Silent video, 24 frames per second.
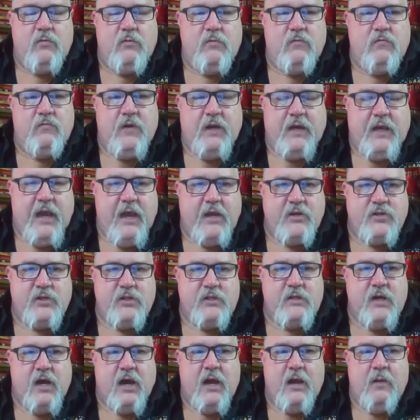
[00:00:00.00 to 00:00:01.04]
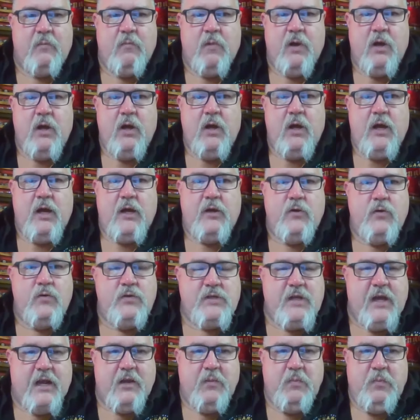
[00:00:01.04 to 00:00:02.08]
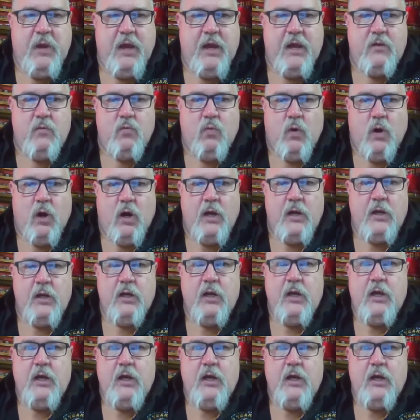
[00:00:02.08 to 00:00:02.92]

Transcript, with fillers: vacation time and who's getting paid what